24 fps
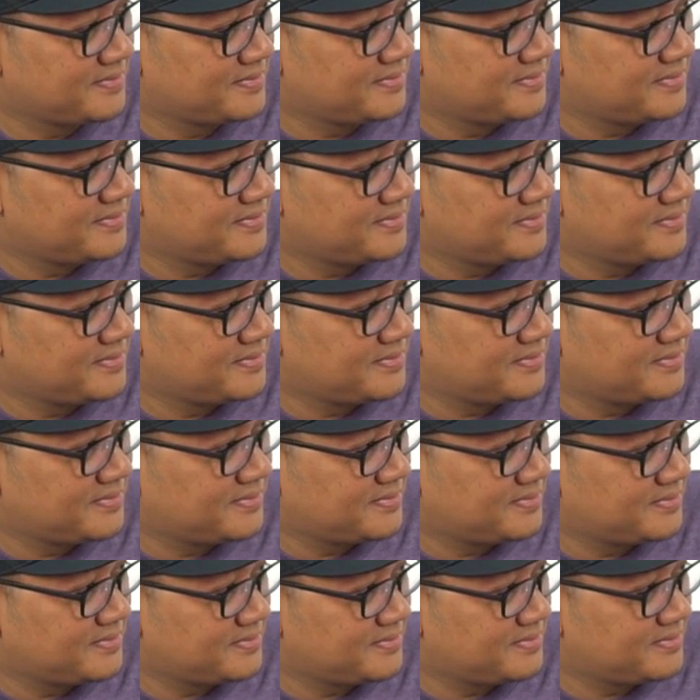
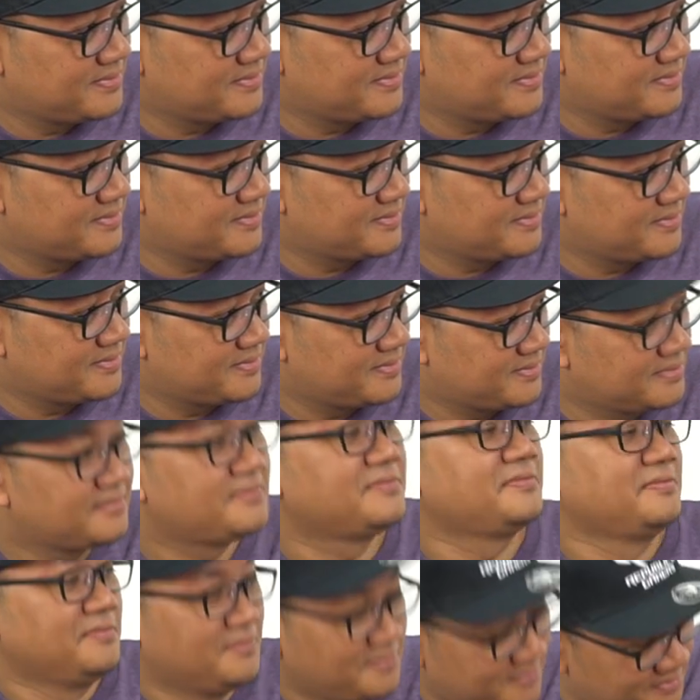
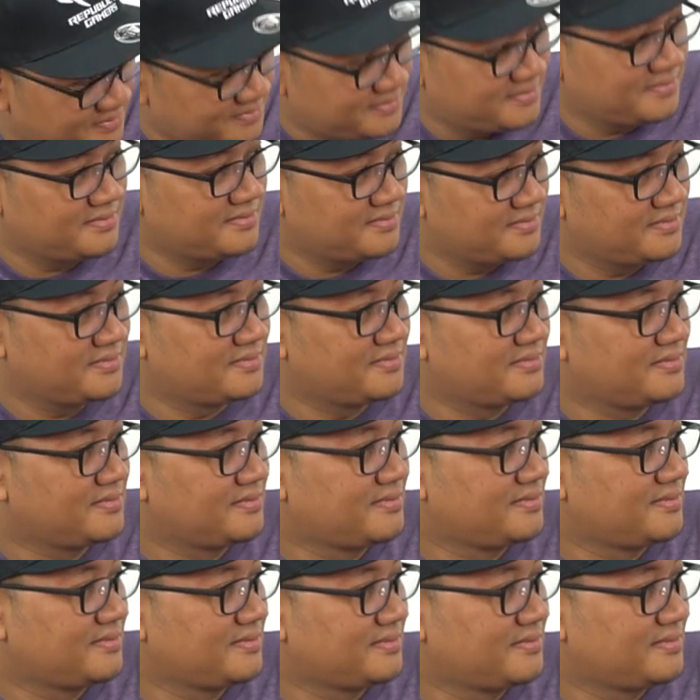
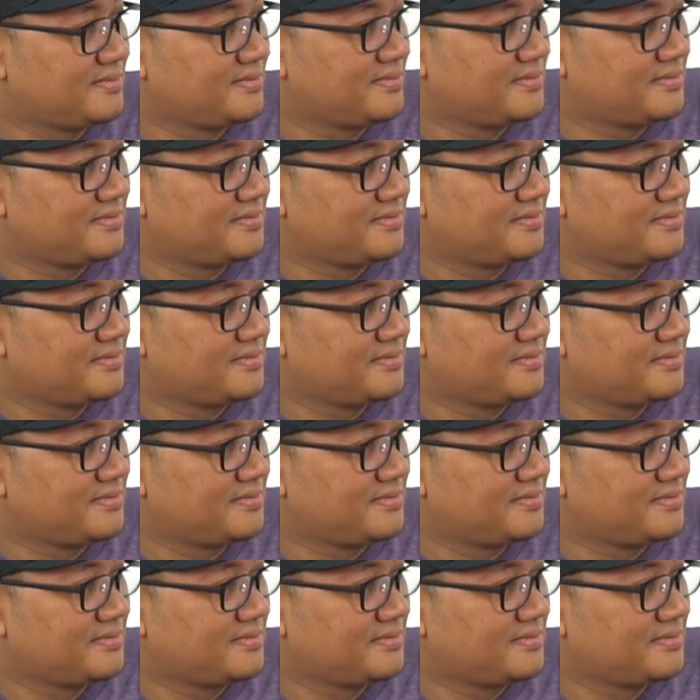(silent)